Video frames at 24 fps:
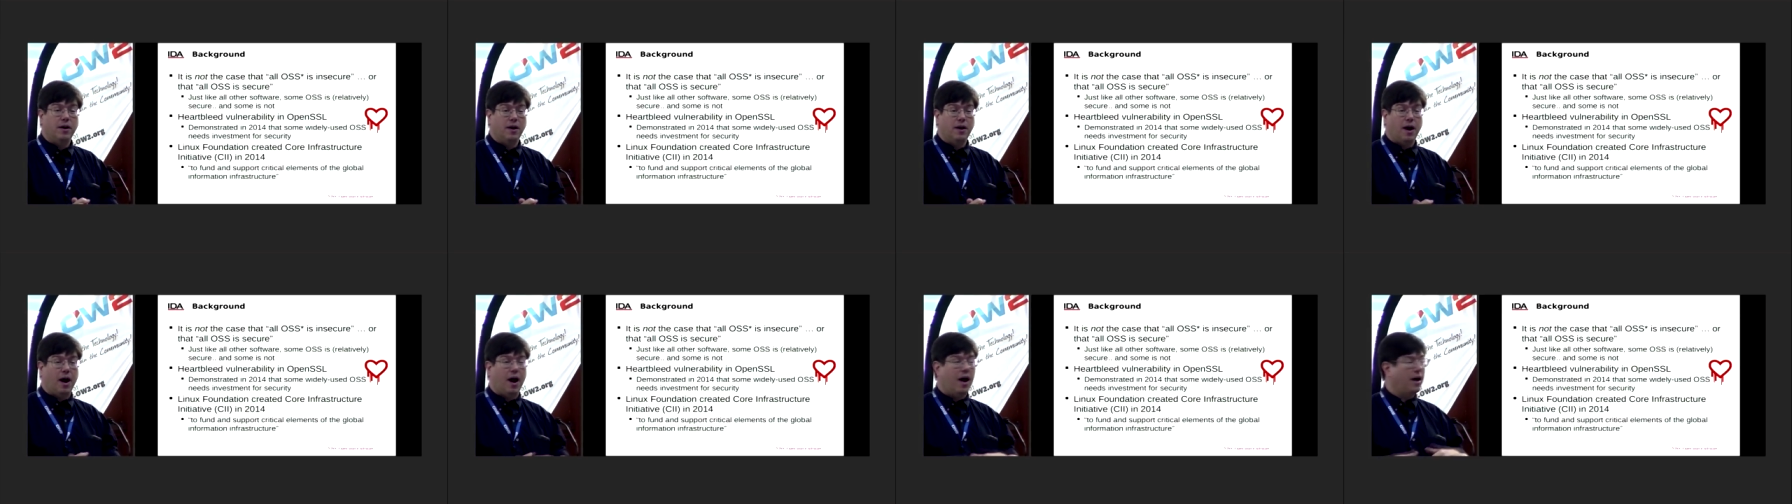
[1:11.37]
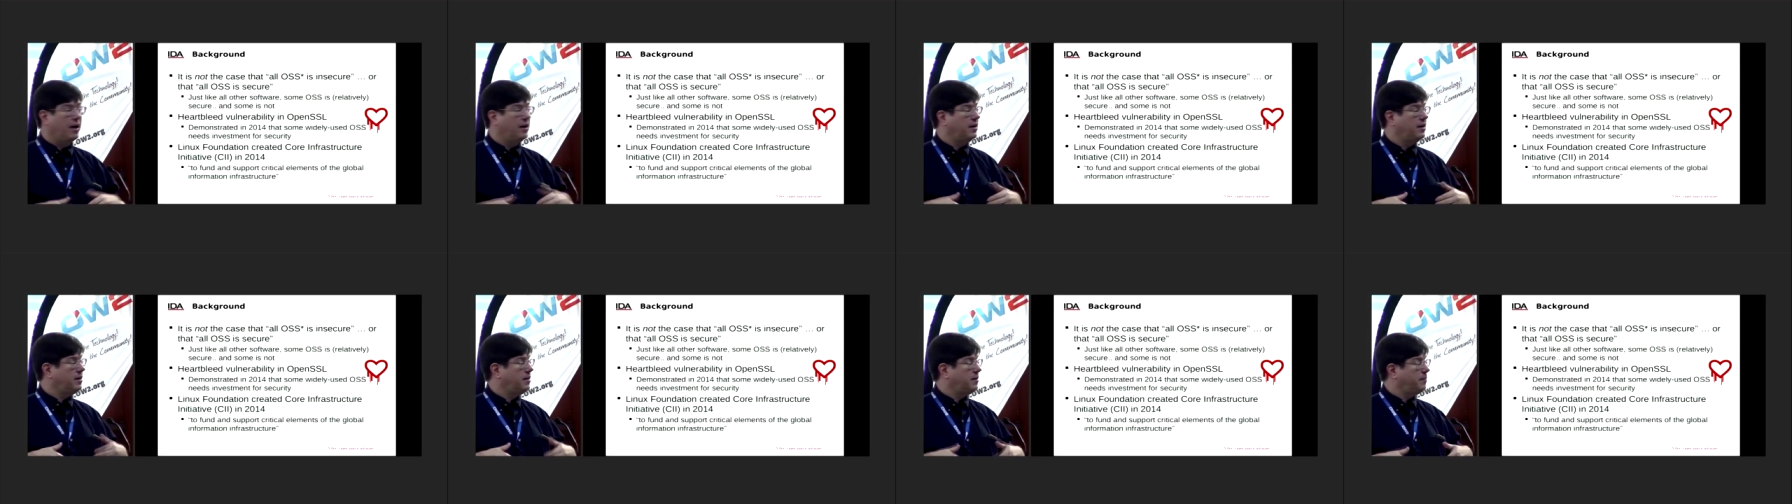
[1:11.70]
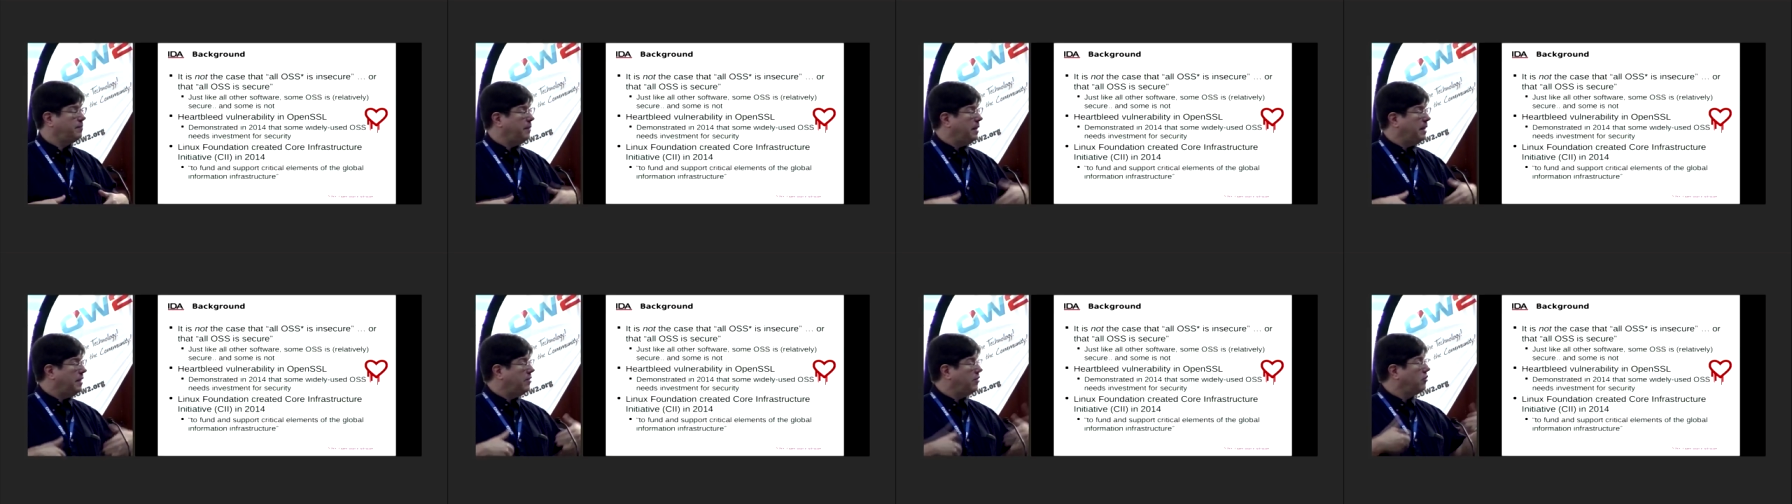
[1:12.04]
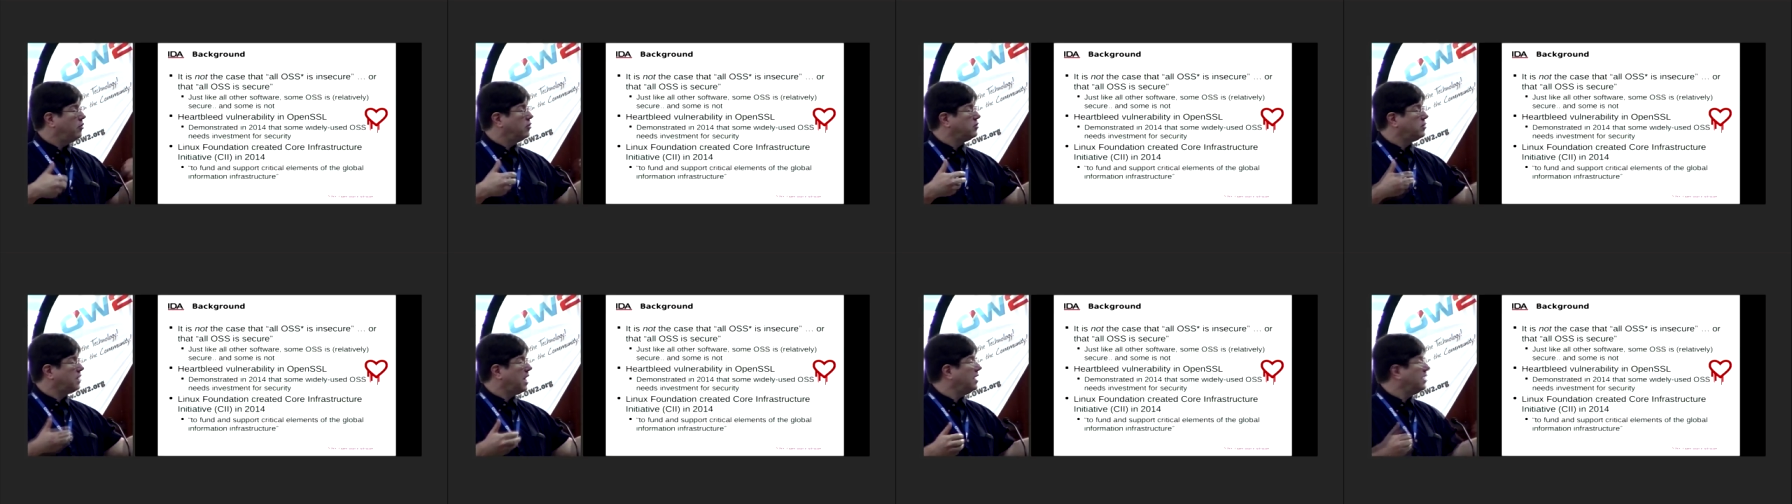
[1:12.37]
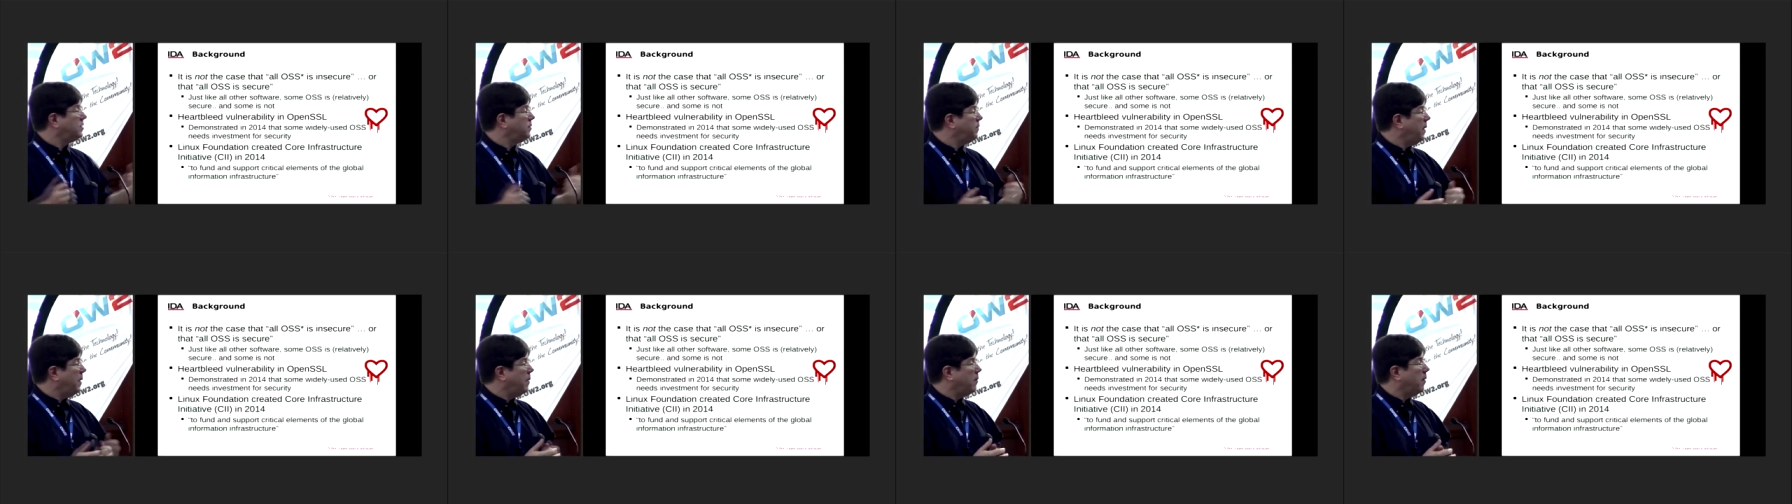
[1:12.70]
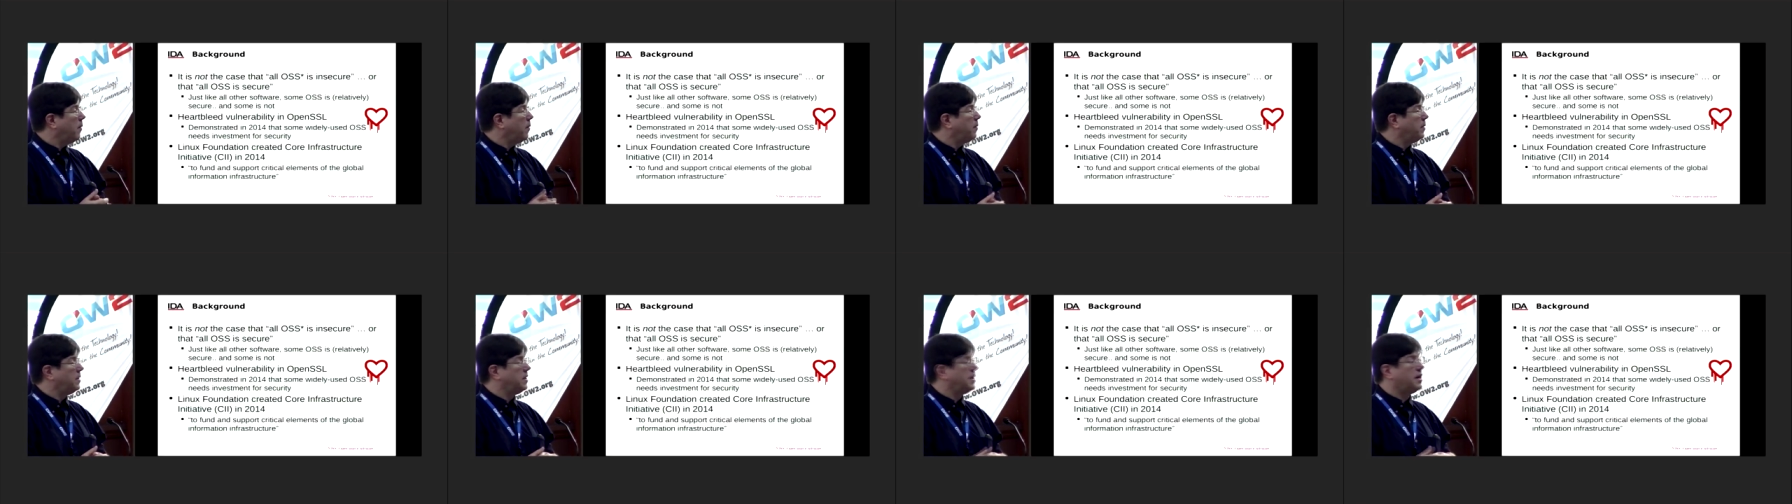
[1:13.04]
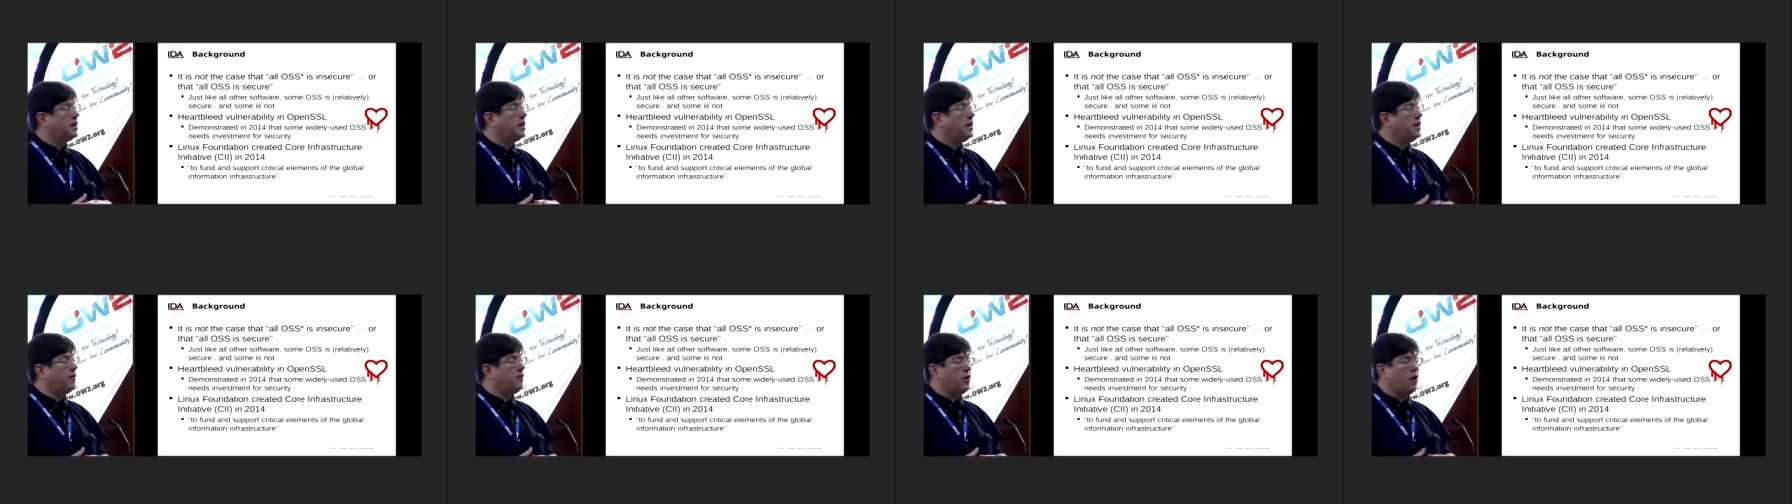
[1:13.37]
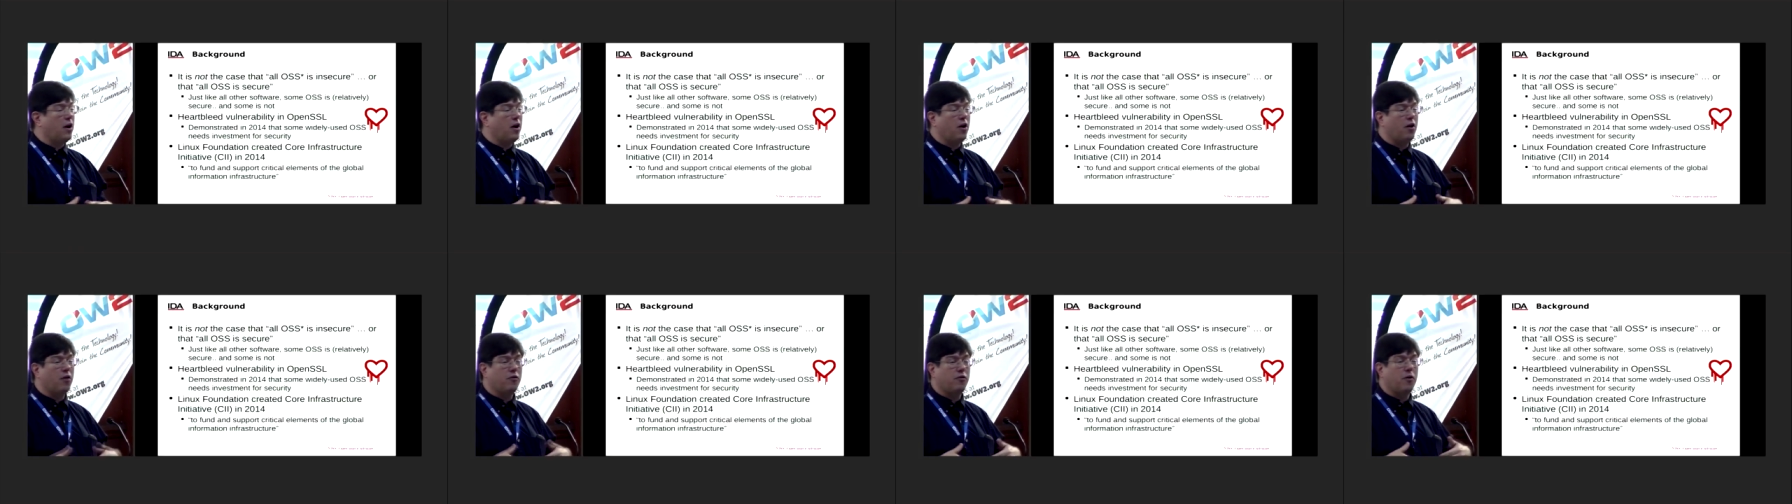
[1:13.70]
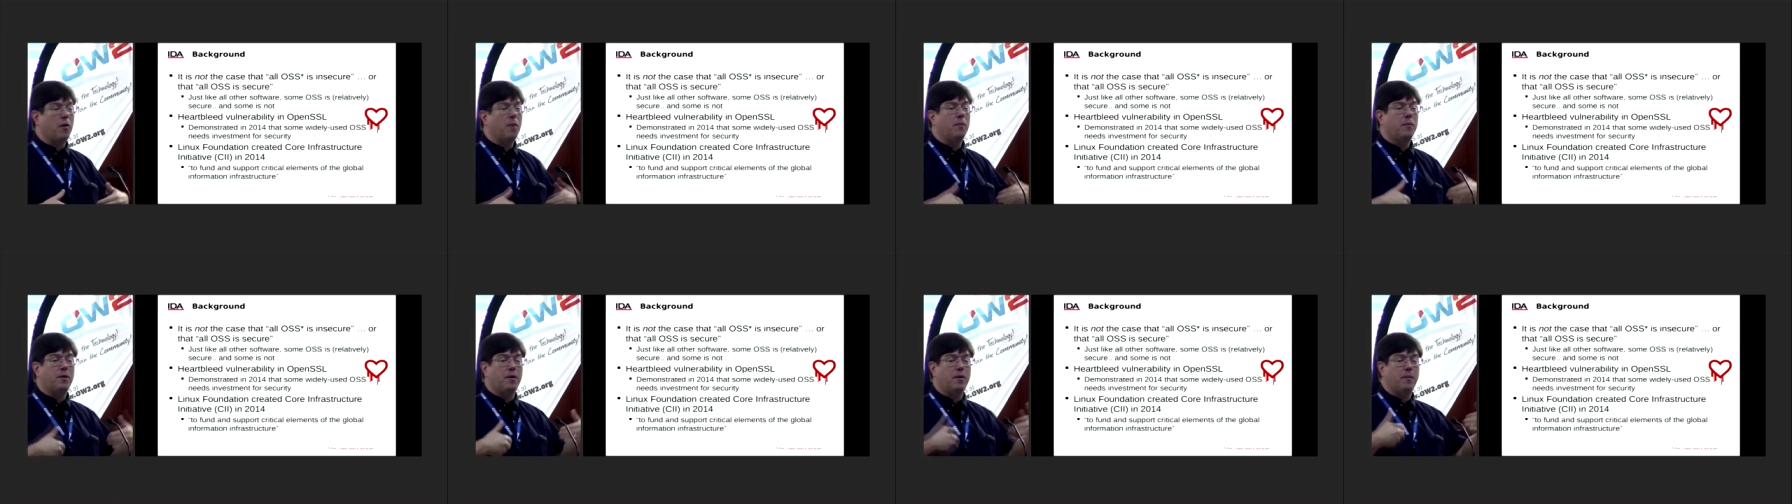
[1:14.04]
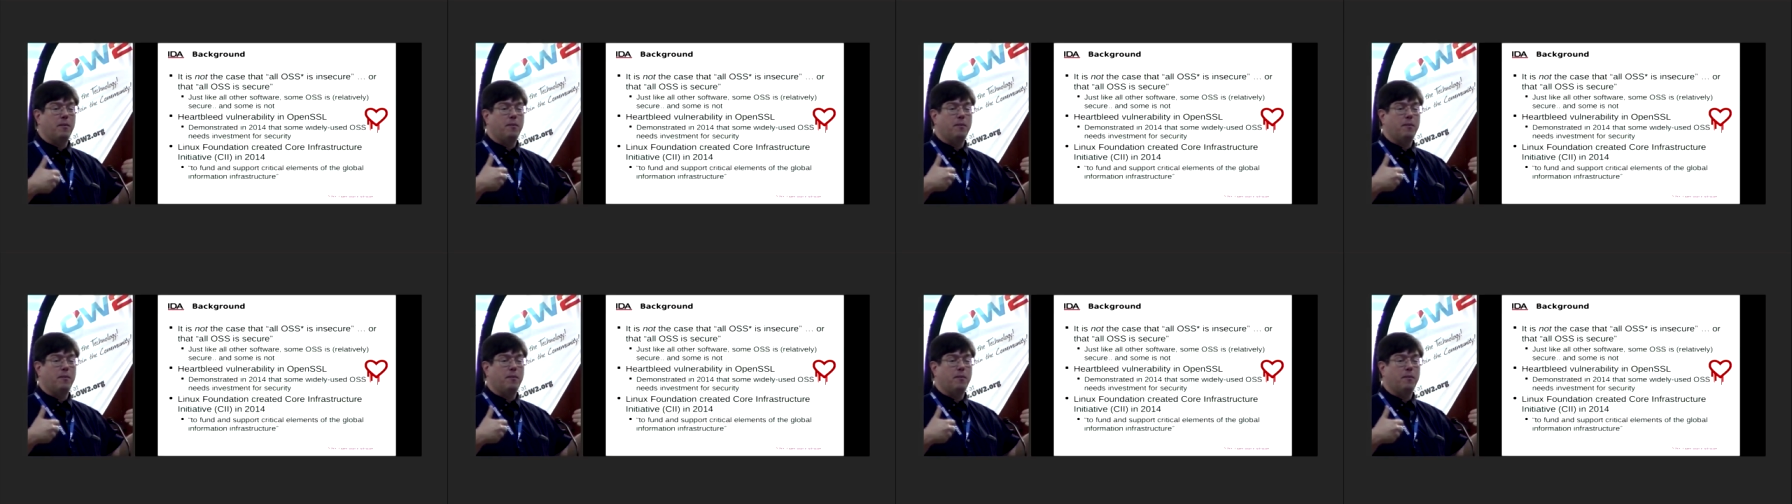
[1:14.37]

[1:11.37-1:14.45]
I meet those kinds of people, particularly if they're from